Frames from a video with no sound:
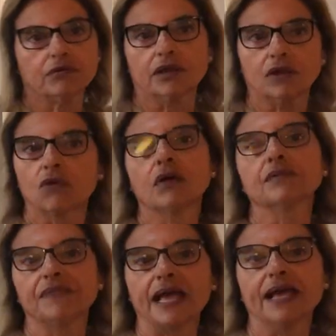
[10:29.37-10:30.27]
heard it
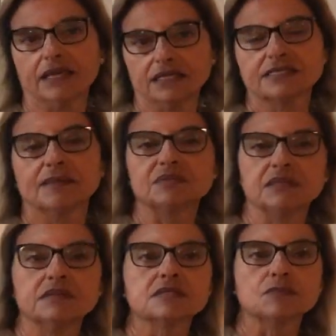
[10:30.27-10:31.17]
called that, except
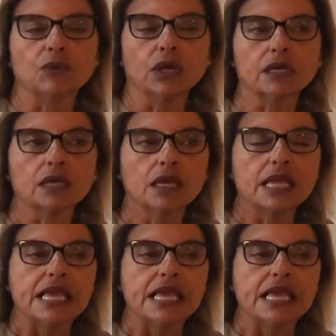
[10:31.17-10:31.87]
in this book.